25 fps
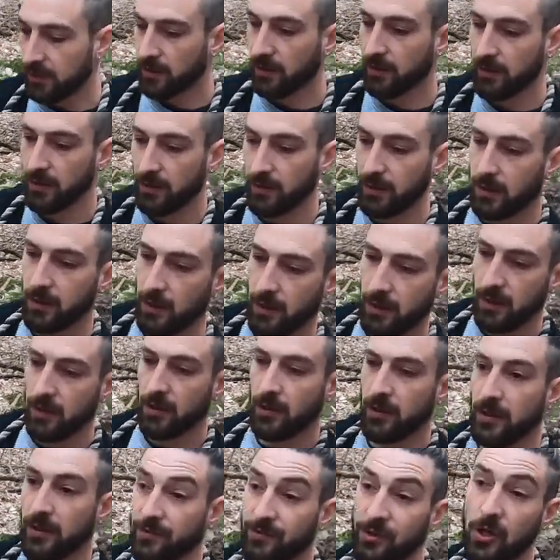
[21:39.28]
if
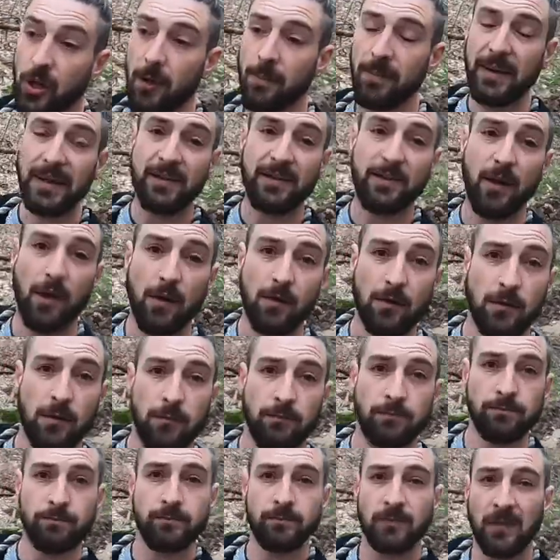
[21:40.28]
you've got a big dog,
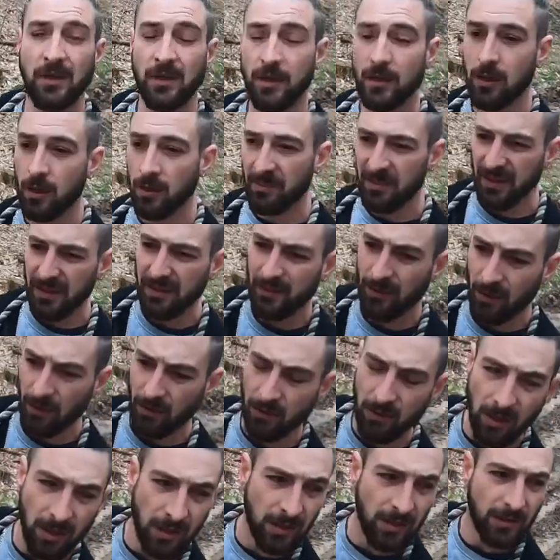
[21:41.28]
you've got a big
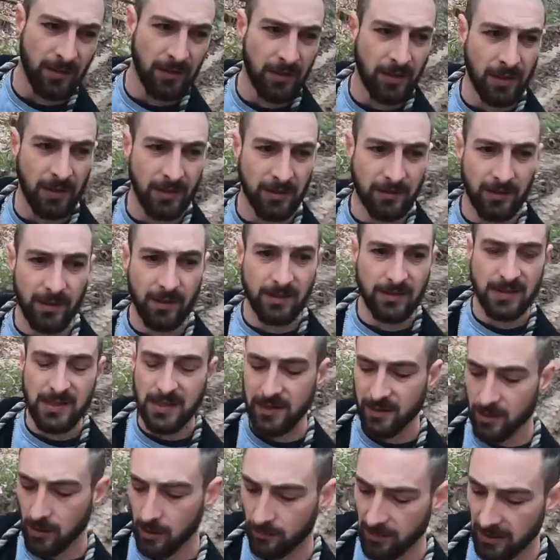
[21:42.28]
dog, tell us
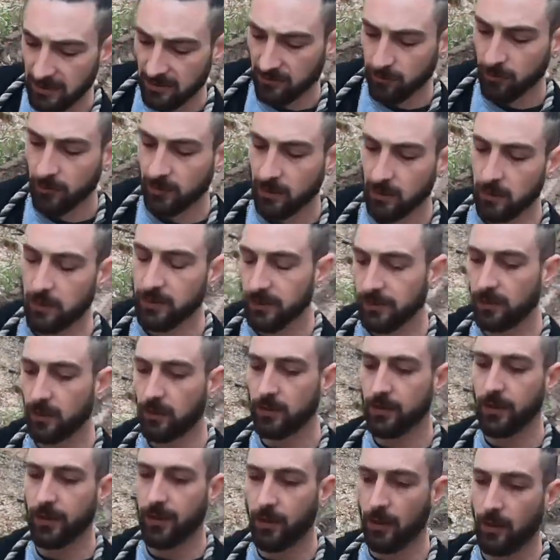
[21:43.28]
in the comments what kind of
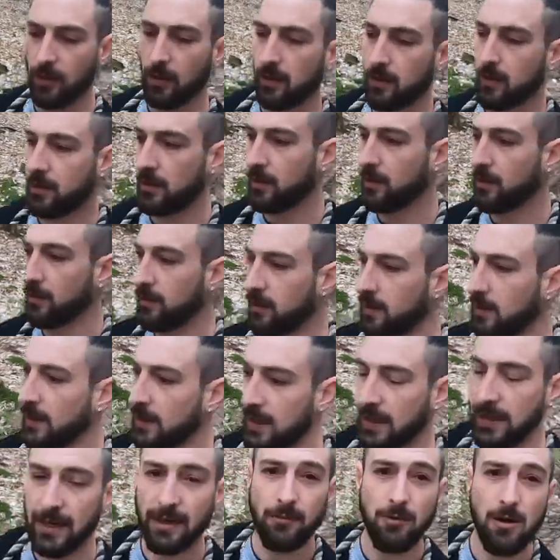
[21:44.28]
dog you got.
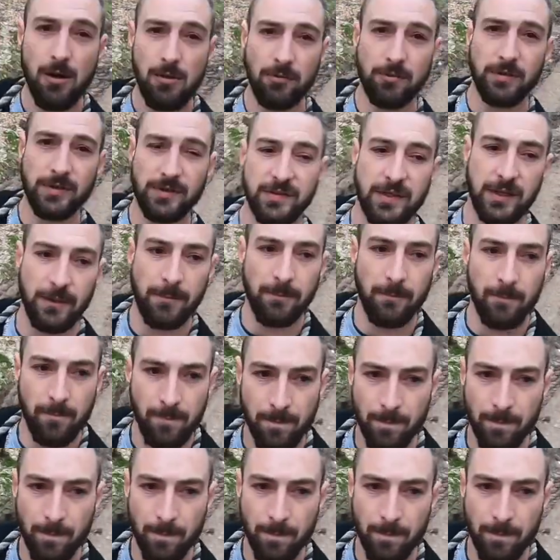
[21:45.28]
How old is it?